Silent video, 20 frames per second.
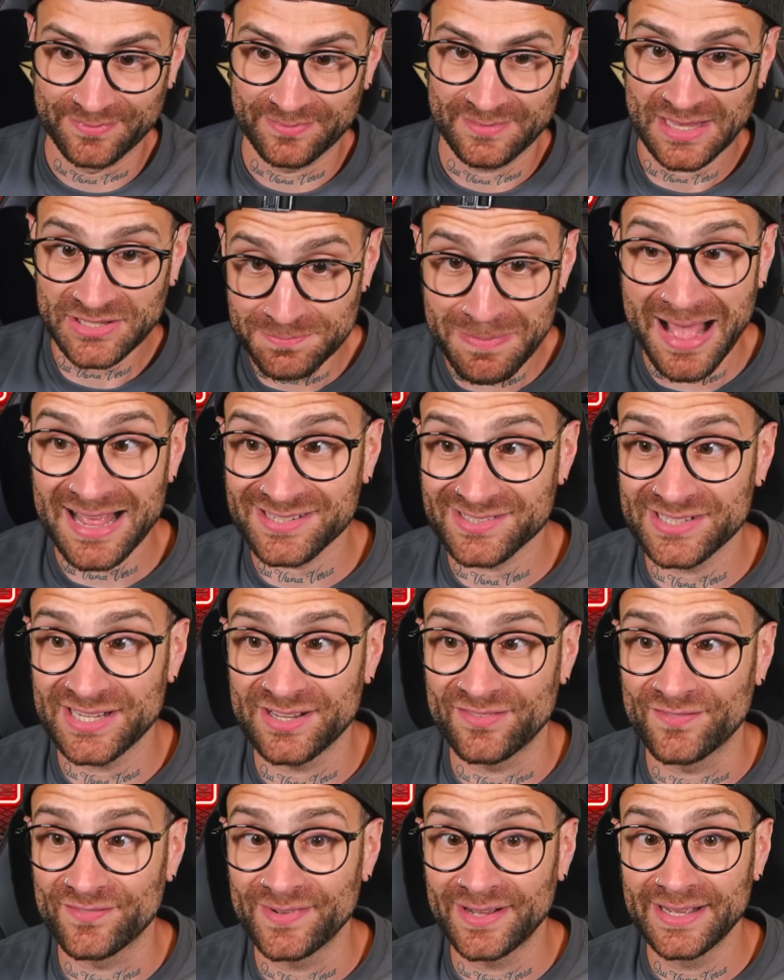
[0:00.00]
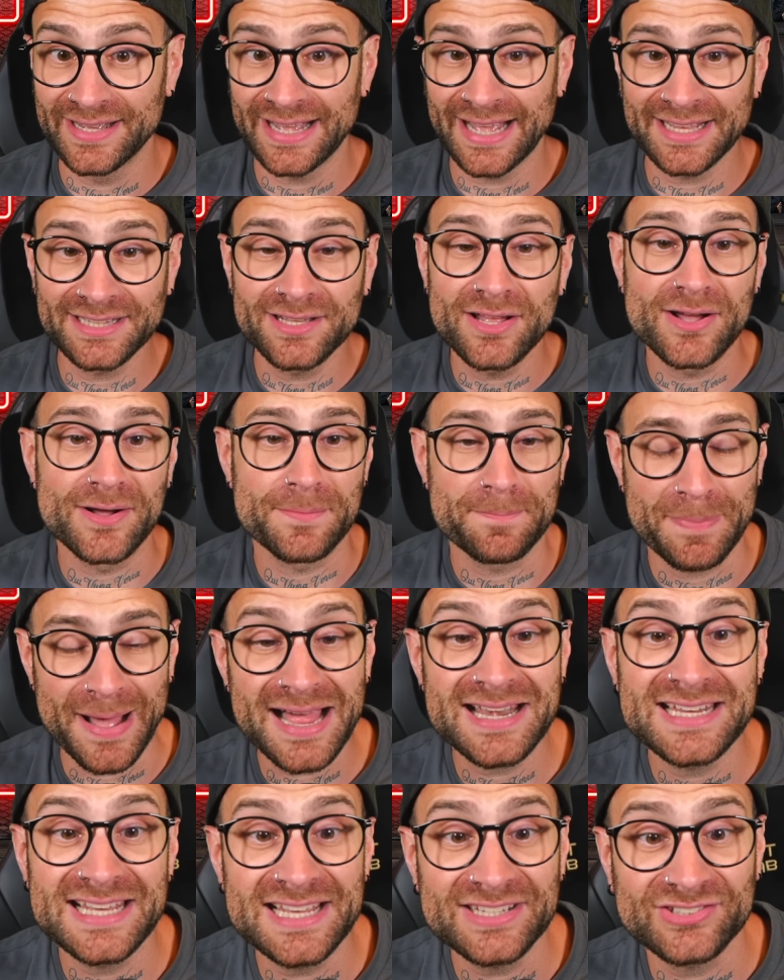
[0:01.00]
It's massive. And look,
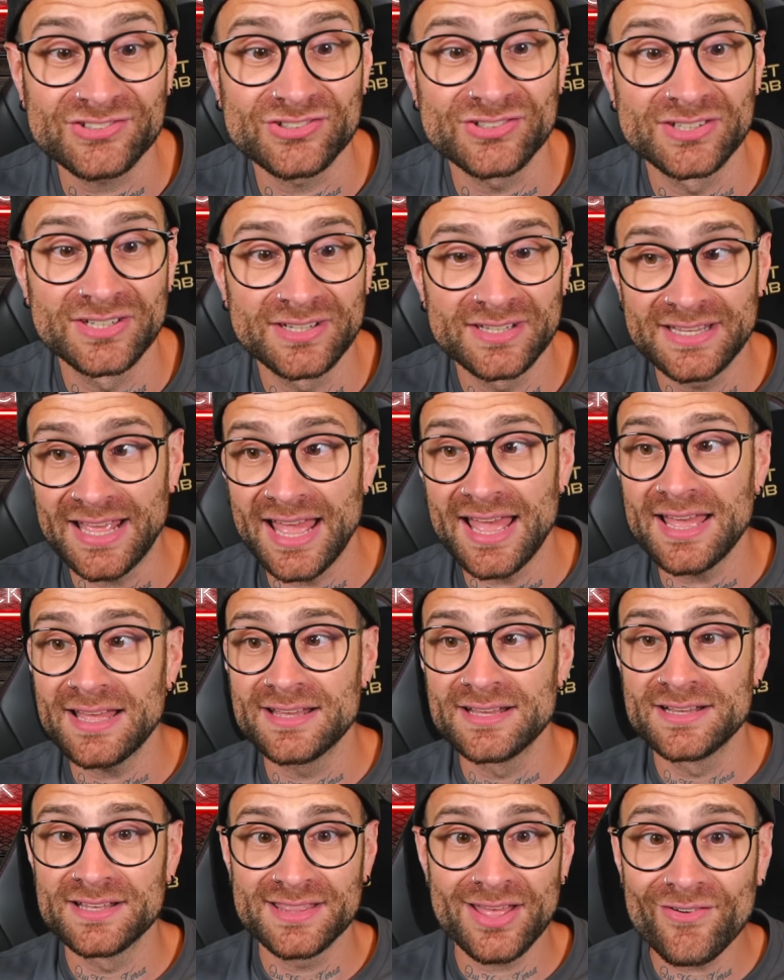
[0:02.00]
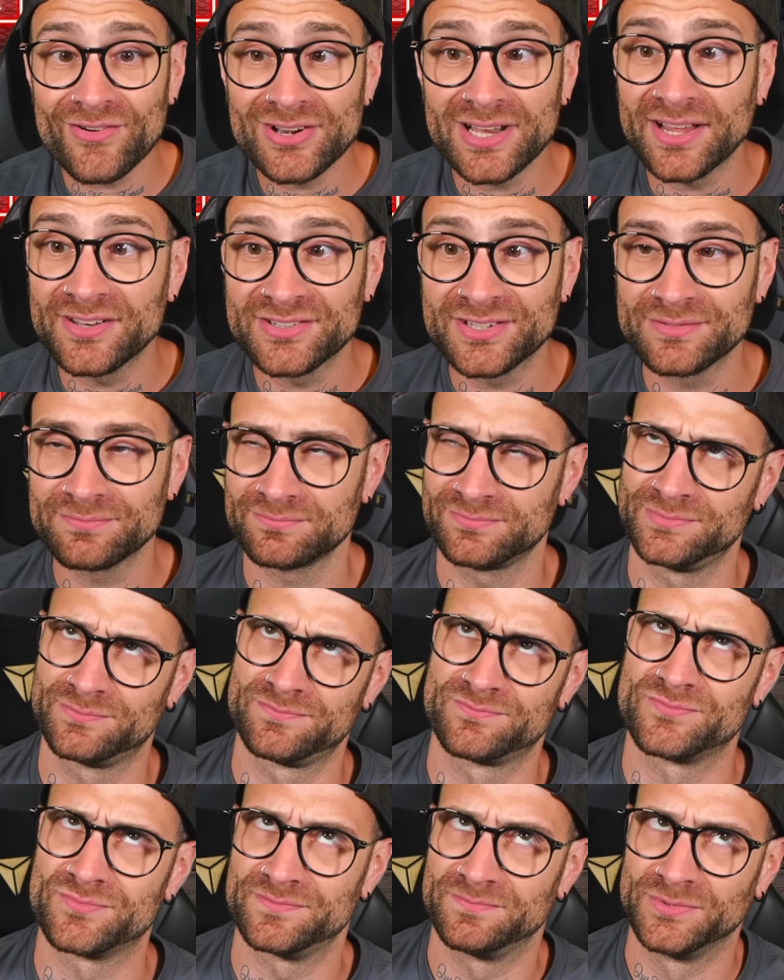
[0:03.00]
Palace, yeah, they're a London,
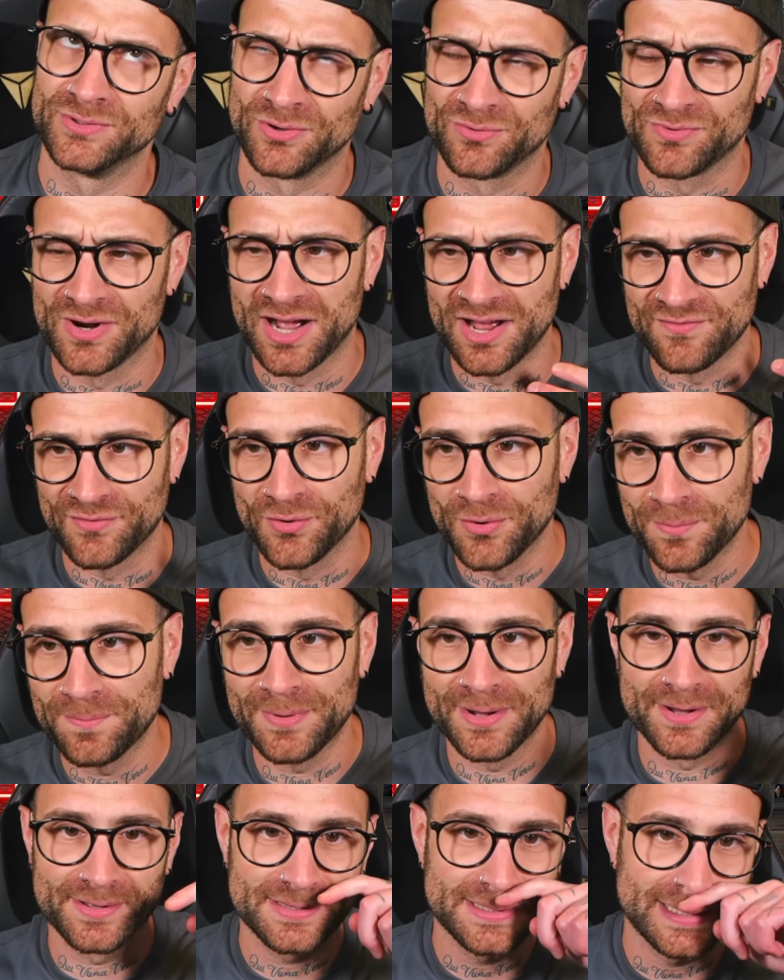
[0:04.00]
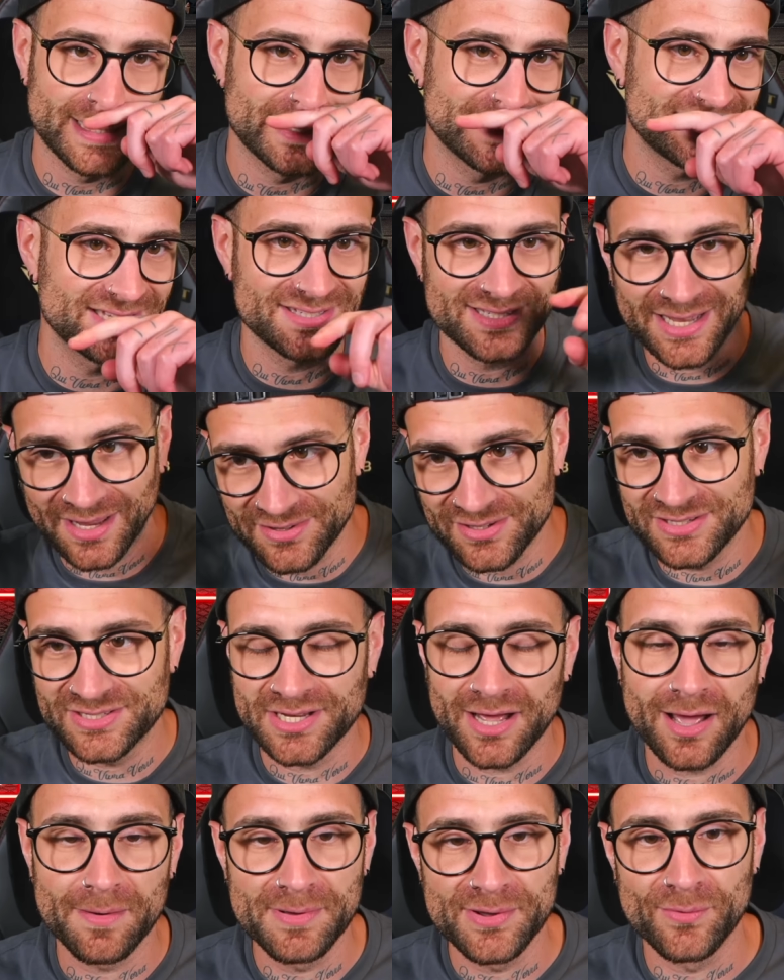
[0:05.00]
not rival, but, you know, it's a London
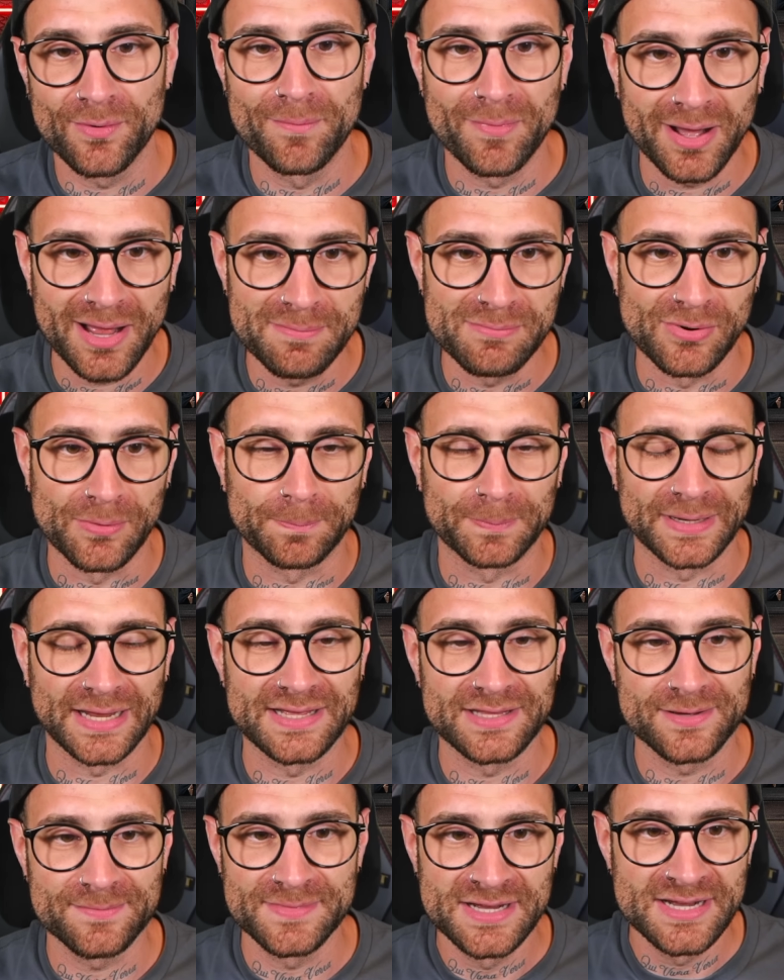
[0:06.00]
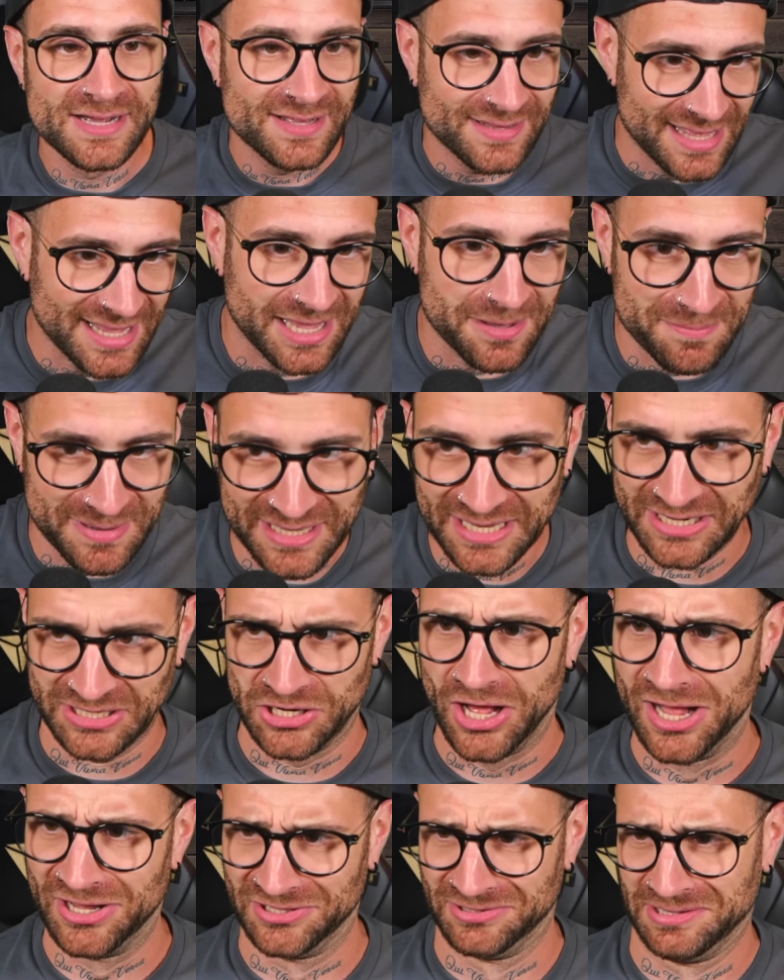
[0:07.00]
derby when my mob play them. They can be a
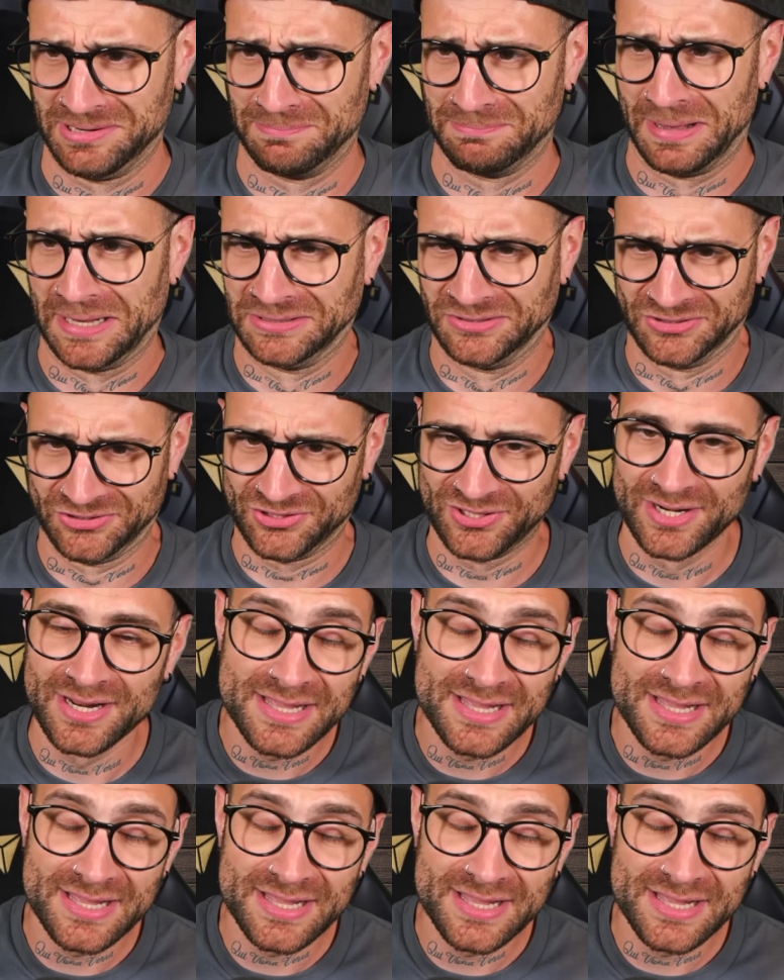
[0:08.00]
nasty bunch.